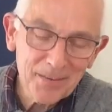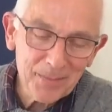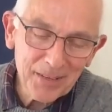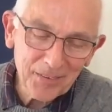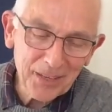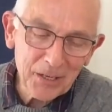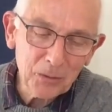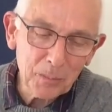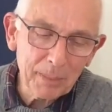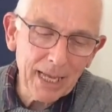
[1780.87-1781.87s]
It's a thing
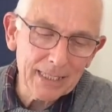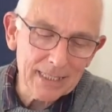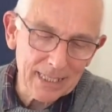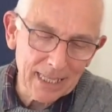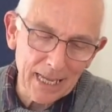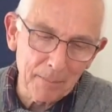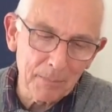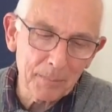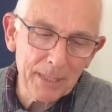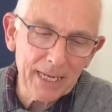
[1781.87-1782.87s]
called a band clamp,
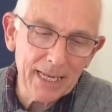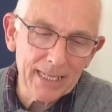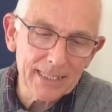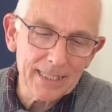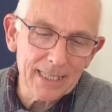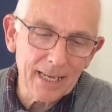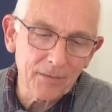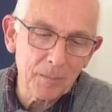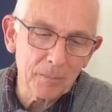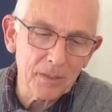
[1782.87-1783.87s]
B-A-N-D as
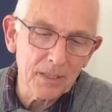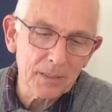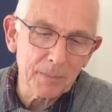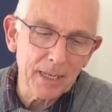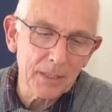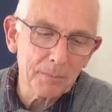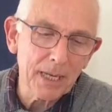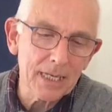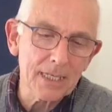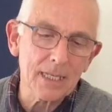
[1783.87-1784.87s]
in brass
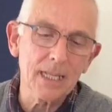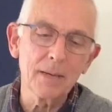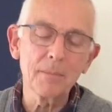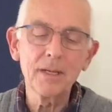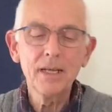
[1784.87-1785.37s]
band clamp.